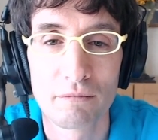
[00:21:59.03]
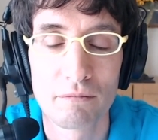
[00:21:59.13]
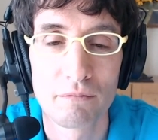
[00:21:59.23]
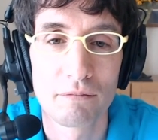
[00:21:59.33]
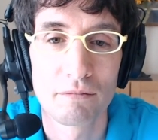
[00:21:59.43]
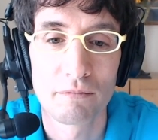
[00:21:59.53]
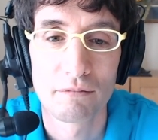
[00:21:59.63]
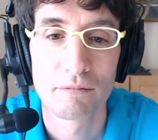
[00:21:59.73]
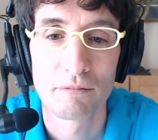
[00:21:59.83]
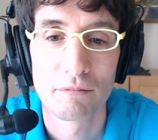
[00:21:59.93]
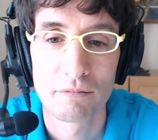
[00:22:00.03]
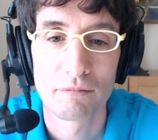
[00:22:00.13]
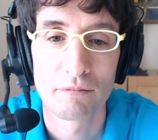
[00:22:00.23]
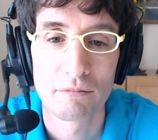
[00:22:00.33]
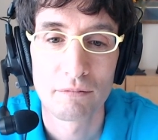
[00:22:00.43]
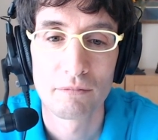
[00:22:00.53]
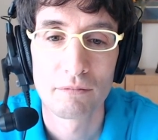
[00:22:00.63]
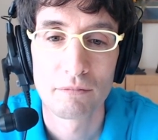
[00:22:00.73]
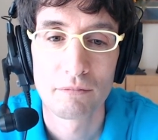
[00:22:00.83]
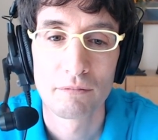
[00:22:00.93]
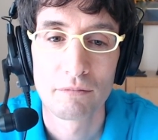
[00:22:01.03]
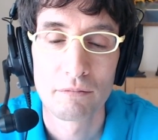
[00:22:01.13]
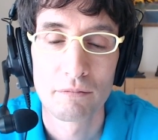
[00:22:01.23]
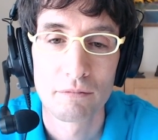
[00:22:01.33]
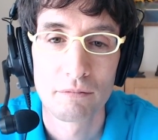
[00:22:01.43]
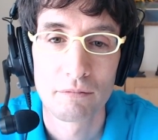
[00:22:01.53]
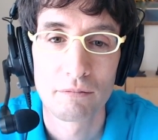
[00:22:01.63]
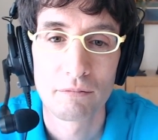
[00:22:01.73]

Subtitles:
No words are spoken by the person on screen.